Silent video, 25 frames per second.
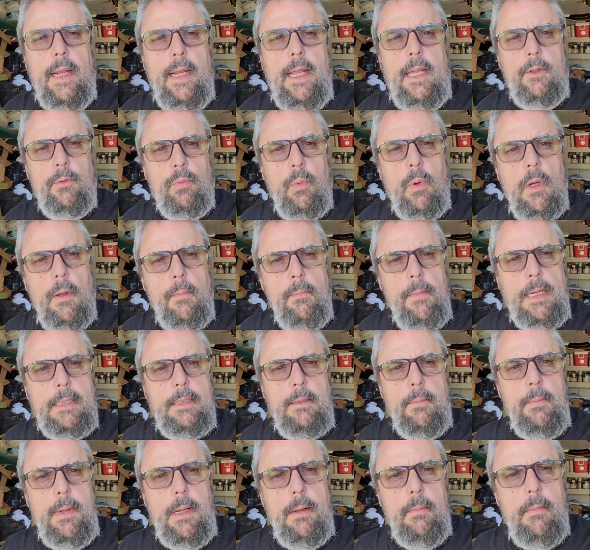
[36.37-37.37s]
Hey guys, welcome back
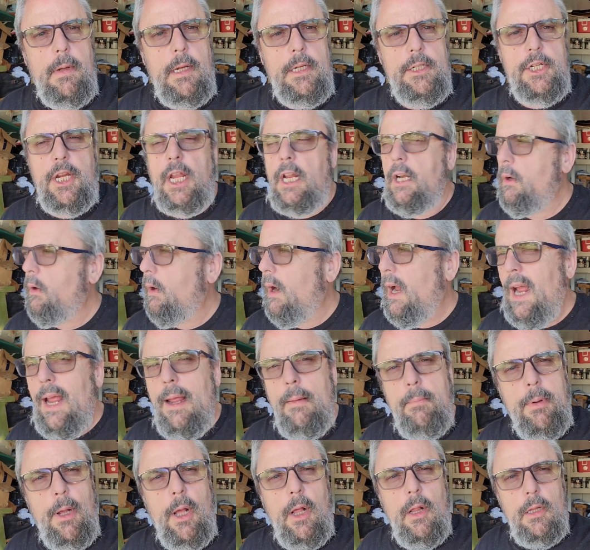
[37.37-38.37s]
to me and my Shadow. I
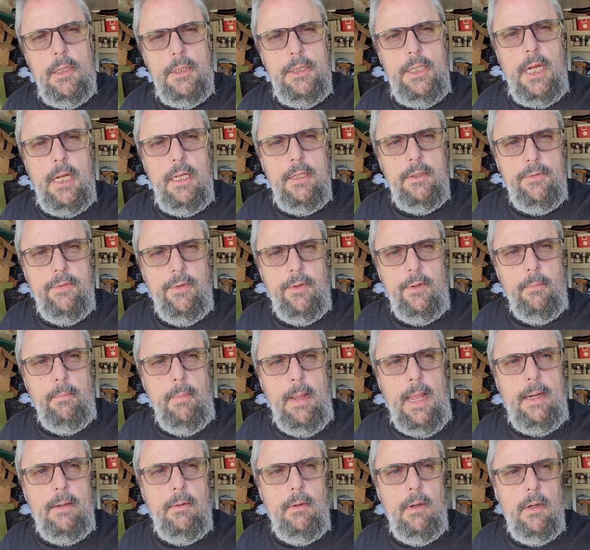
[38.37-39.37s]
apologize for the
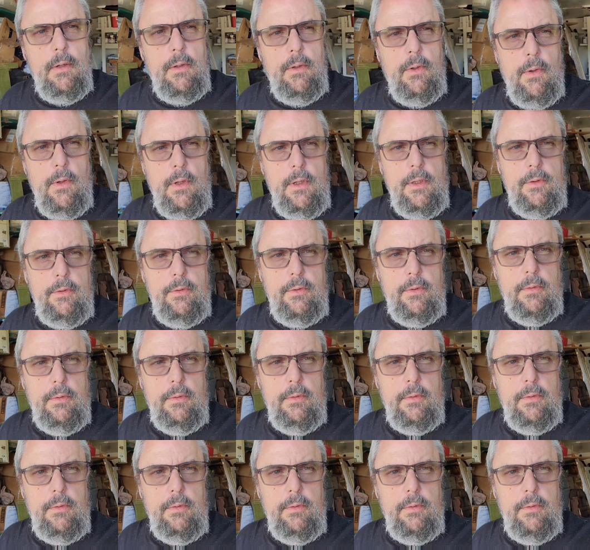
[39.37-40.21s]
background noise.